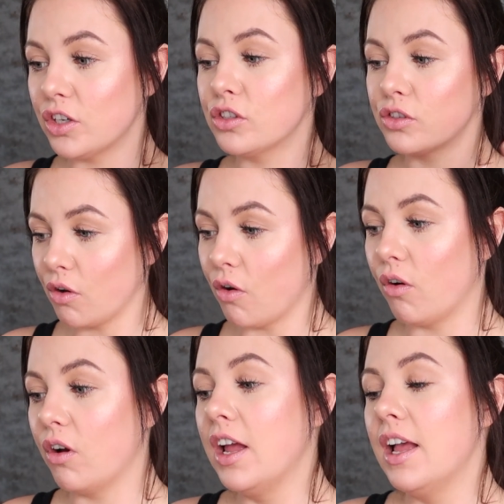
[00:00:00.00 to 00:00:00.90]

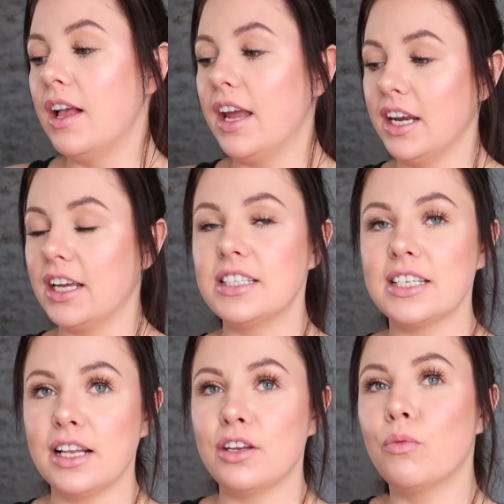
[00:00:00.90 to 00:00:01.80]
score, and it can
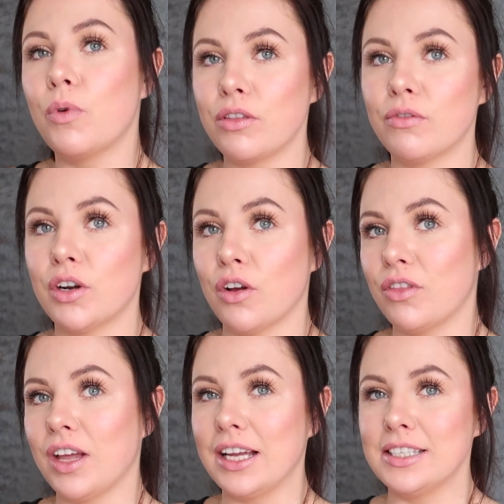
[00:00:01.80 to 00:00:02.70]
tell you whether or
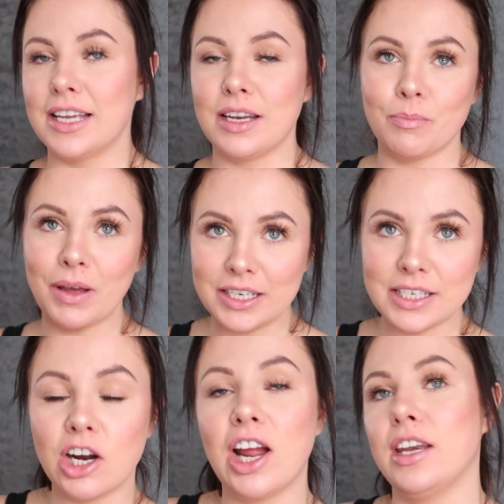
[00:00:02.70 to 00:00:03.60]
not that is any
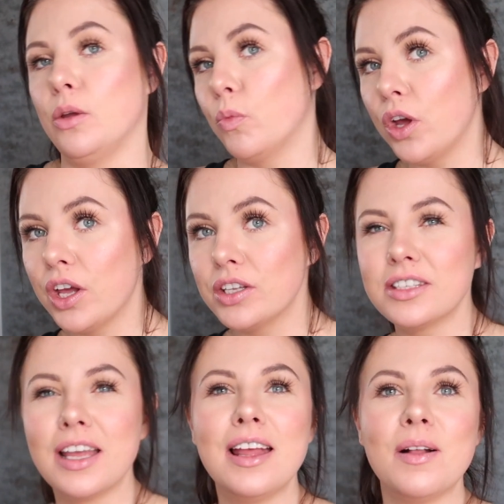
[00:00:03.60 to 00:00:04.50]
better or any worse.